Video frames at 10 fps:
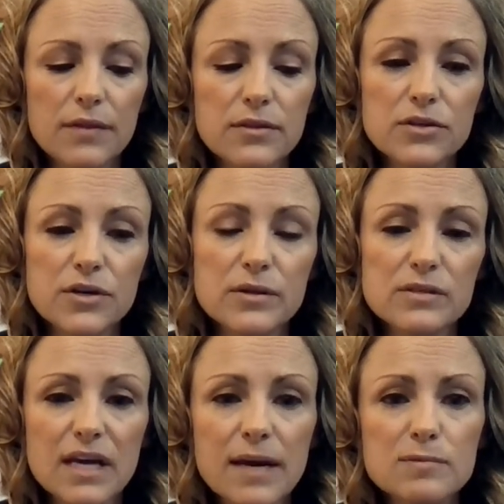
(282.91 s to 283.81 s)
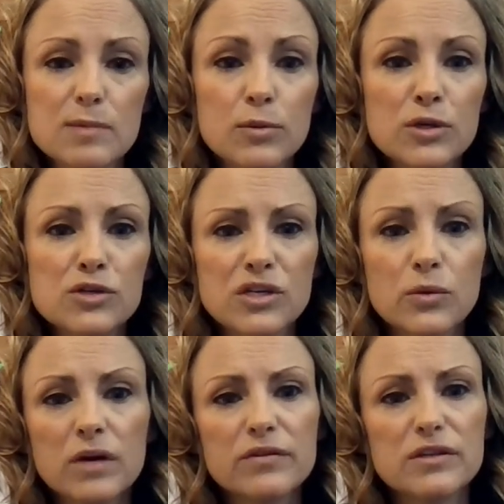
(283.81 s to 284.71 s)
During those times, people usually
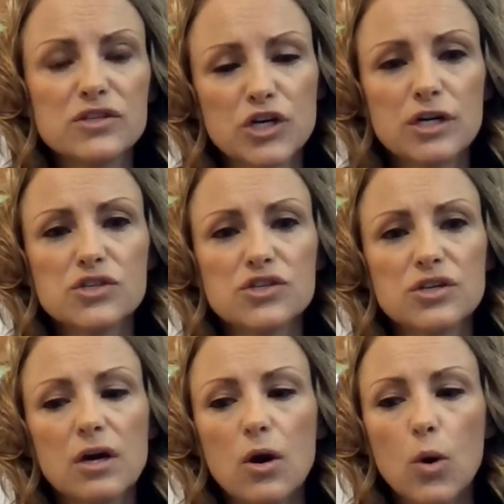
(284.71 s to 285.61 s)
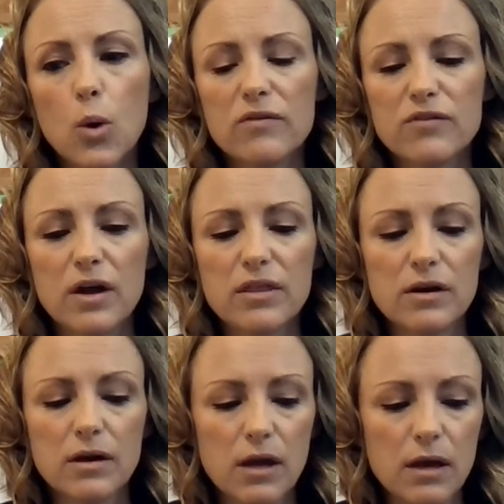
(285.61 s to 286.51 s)
worked for the church or for
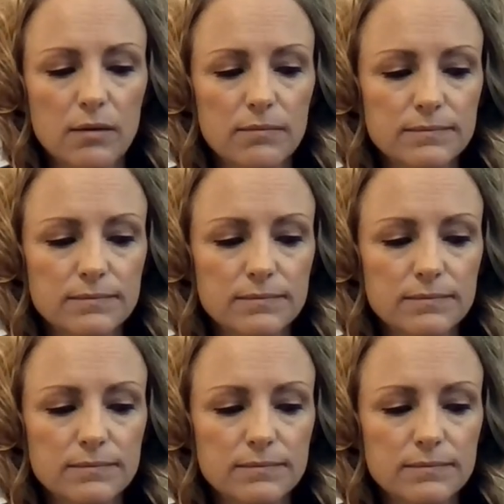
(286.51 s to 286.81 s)
other